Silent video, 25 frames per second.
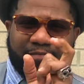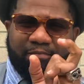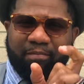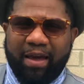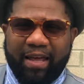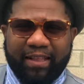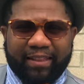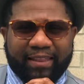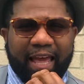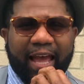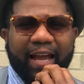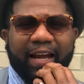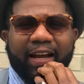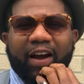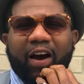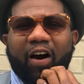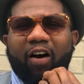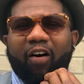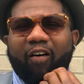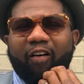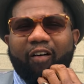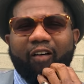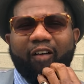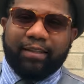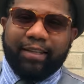met that
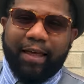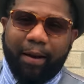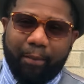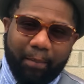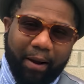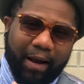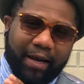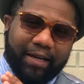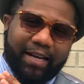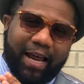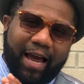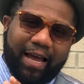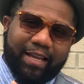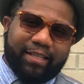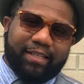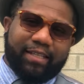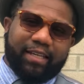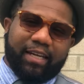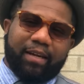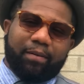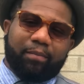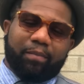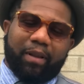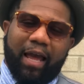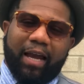goal. That might not
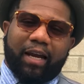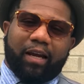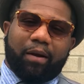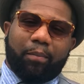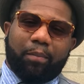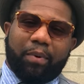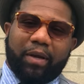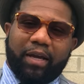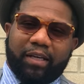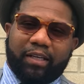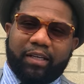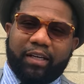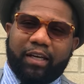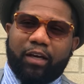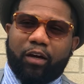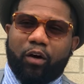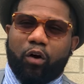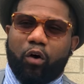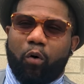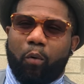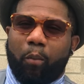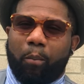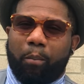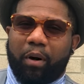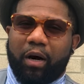seem like a big
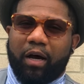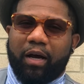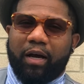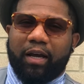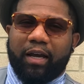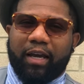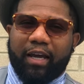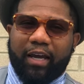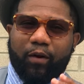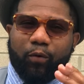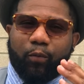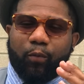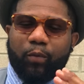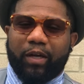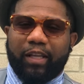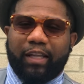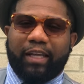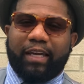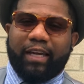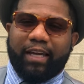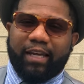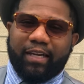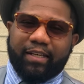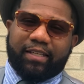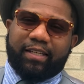deal, but it
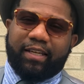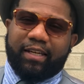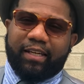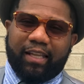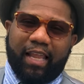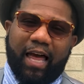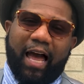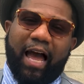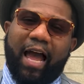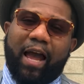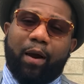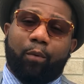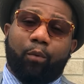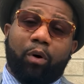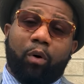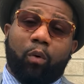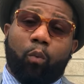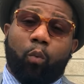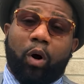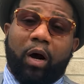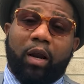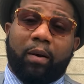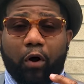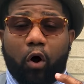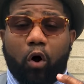really hits in line
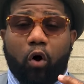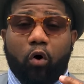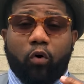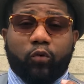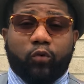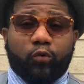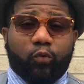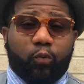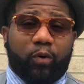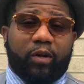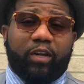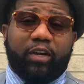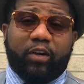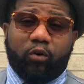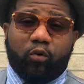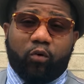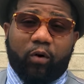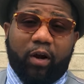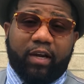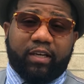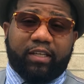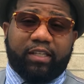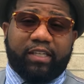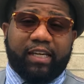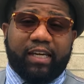with what the whole 20
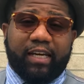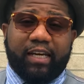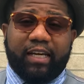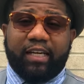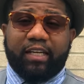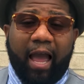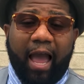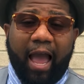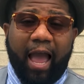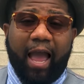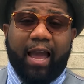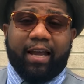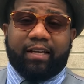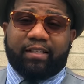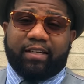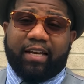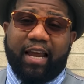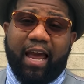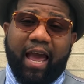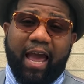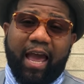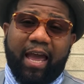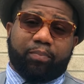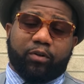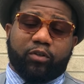grade team
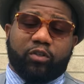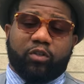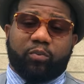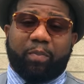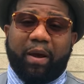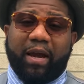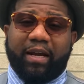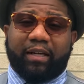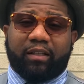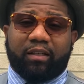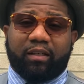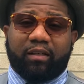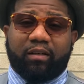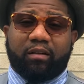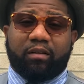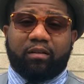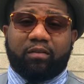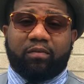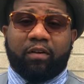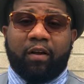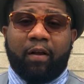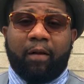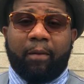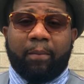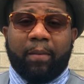hashtag perspective
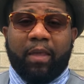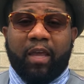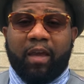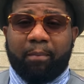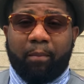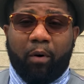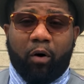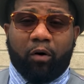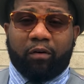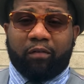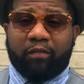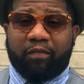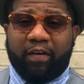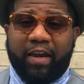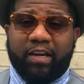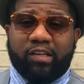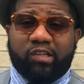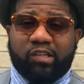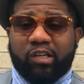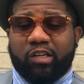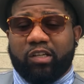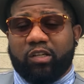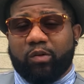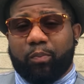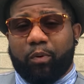and
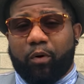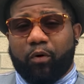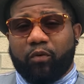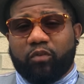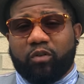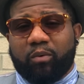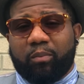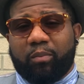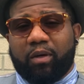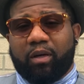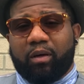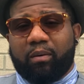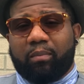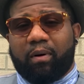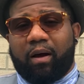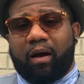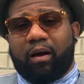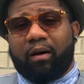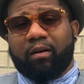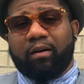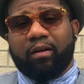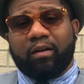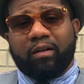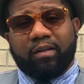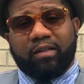motivation is supposed to be
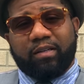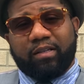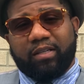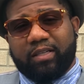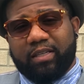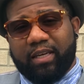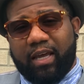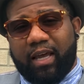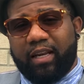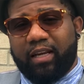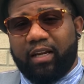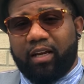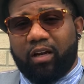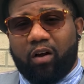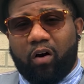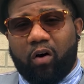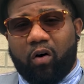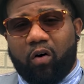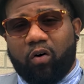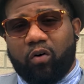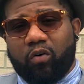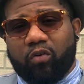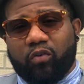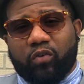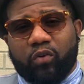about. Setting
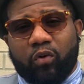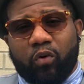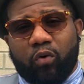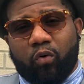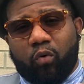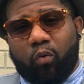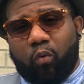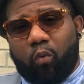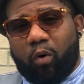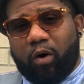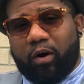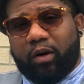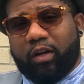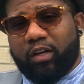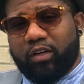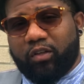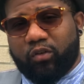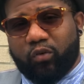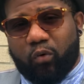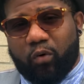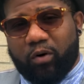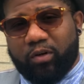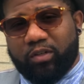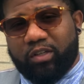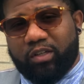goals, working
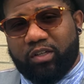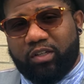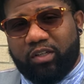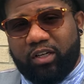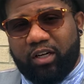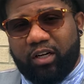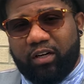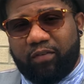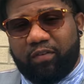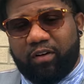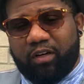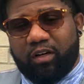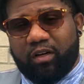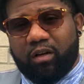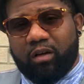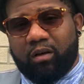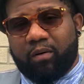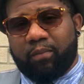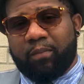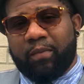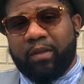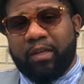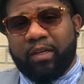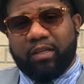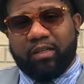towards achieving
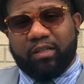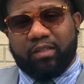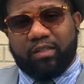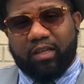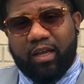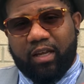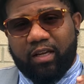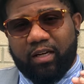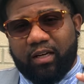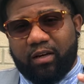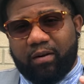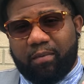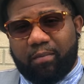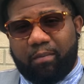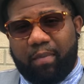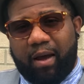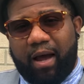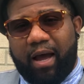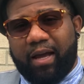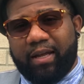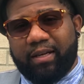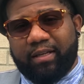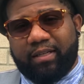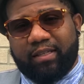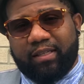them, setting the
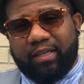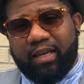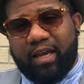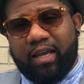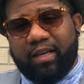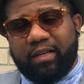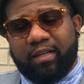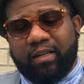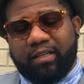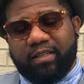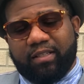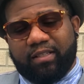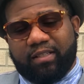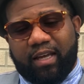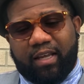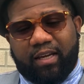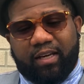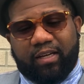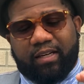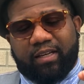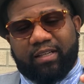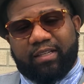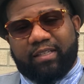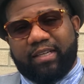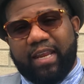mindset,
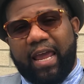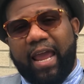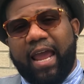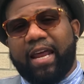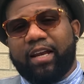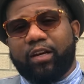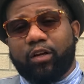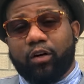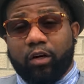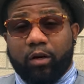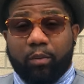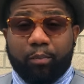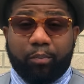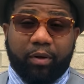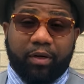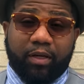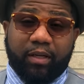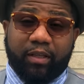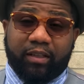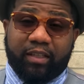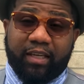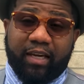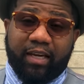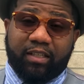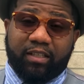setting the standard, and
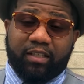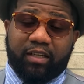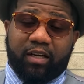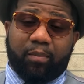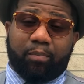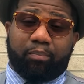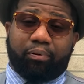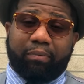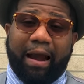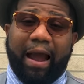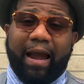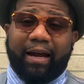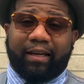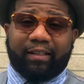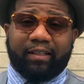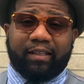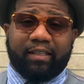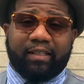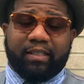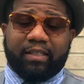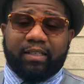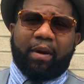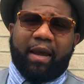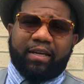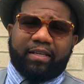putting things into
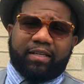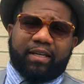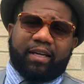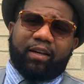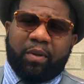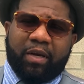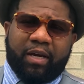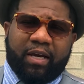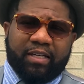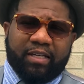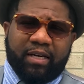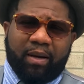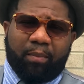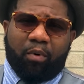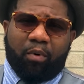practice. Basically, because